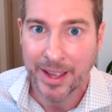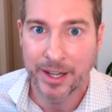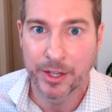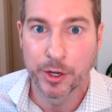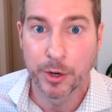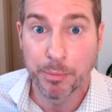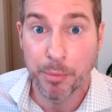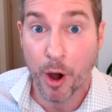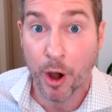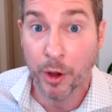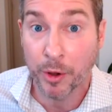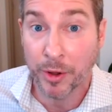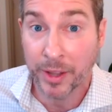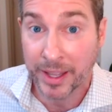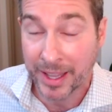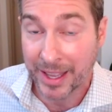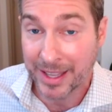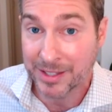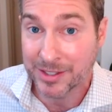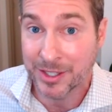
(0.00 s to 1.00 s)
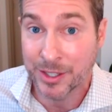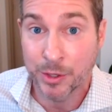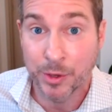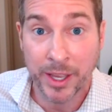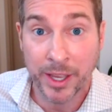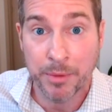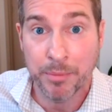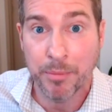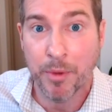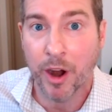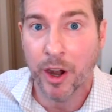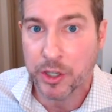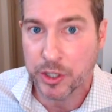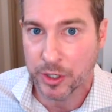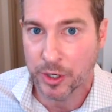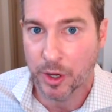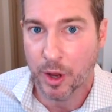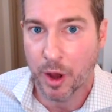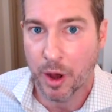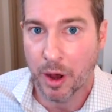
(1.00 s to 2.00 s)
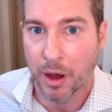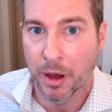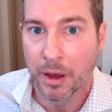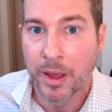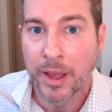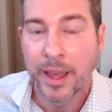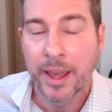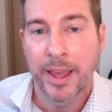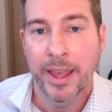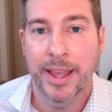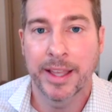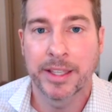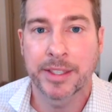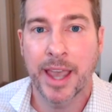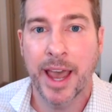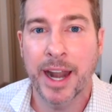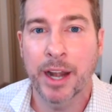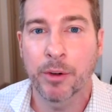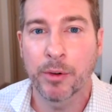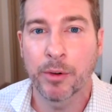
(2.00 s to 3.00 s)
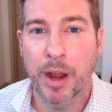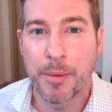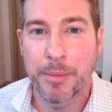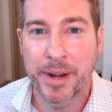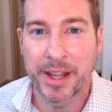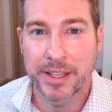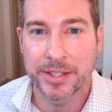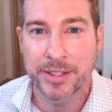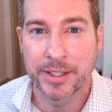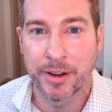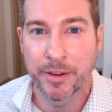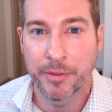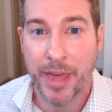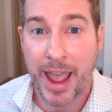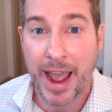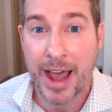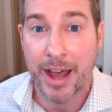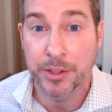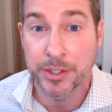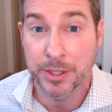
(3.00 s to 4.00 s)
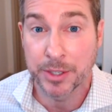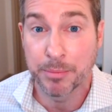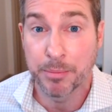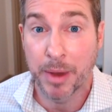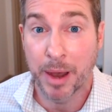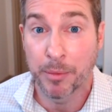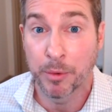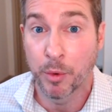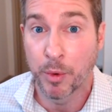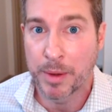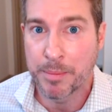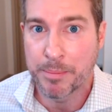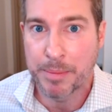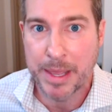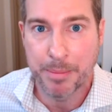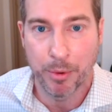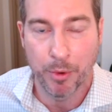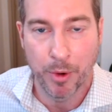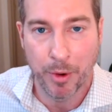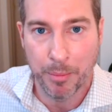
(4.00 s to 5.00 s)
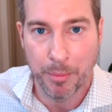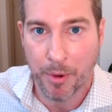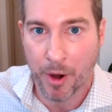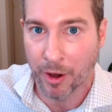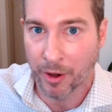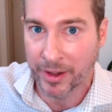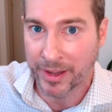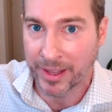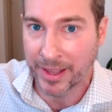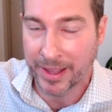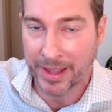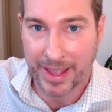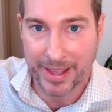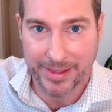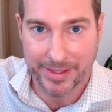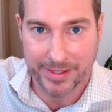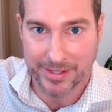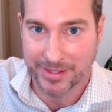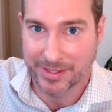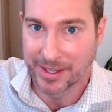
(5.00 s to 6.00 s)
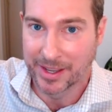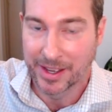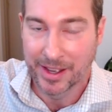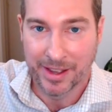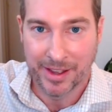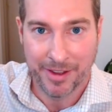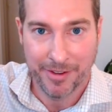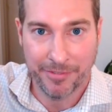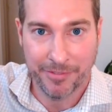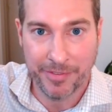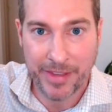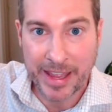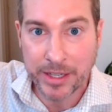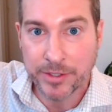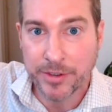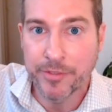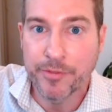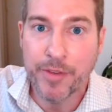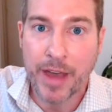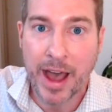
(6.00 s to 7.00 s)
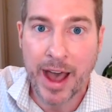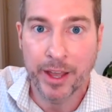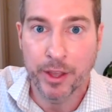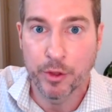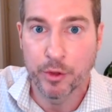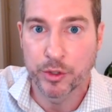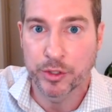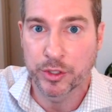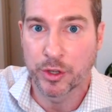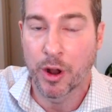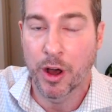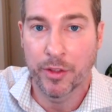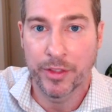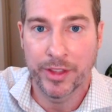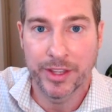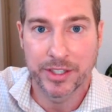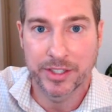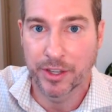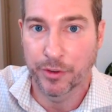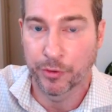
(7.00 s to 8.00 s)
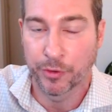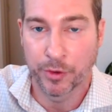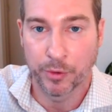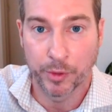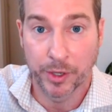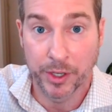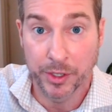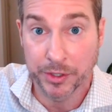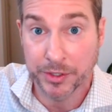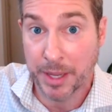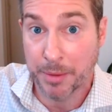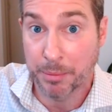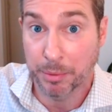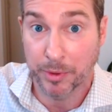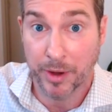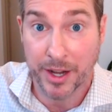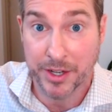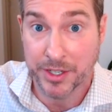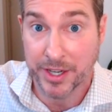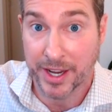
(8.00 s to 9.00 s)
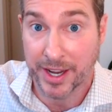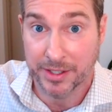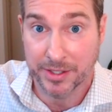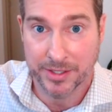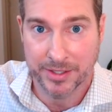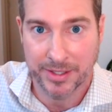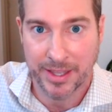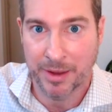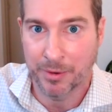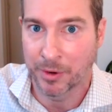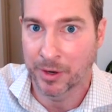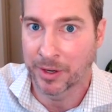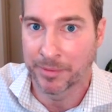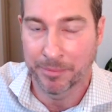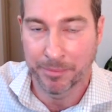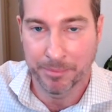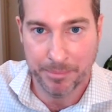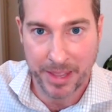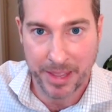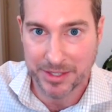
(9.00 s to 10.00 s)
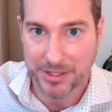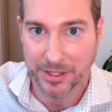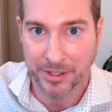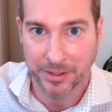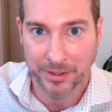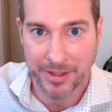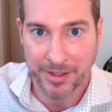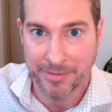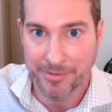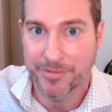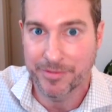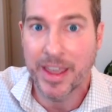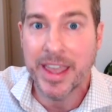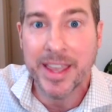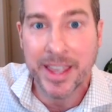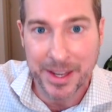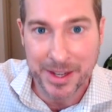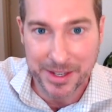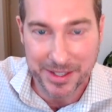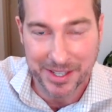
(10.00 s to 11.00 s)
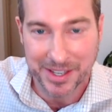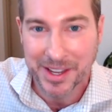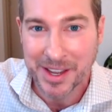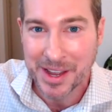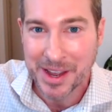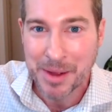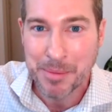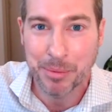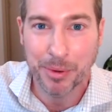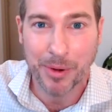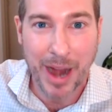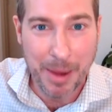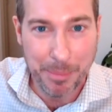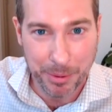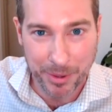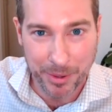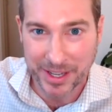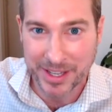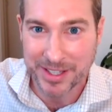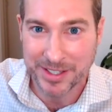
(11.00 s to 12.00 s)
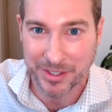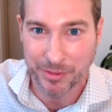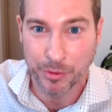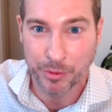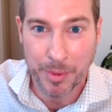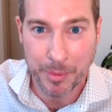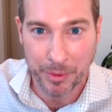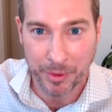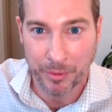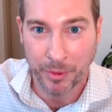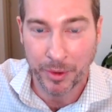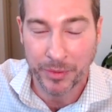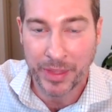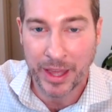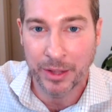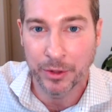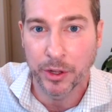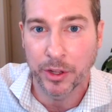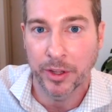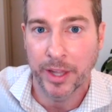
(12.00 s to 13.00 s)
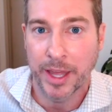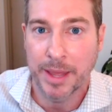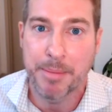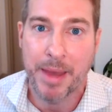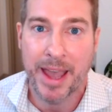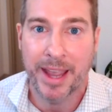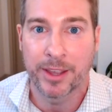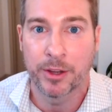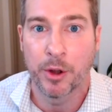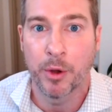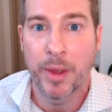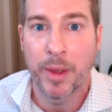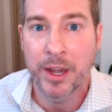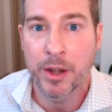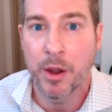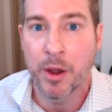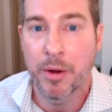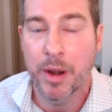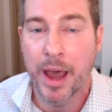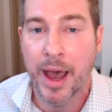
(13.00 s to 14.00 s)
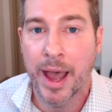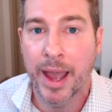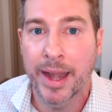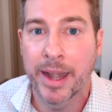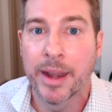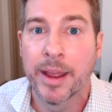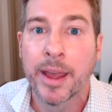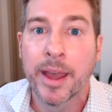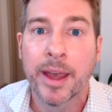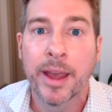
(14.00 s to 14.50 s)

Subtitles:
and you're borrowing against it, you get a margin call. It's kind of reminiscent of the housing bubble, when people were borrowing against phantom values and all these different real estate projects that were basically vacant properties, if you remember what that looked like back in 08 and 09.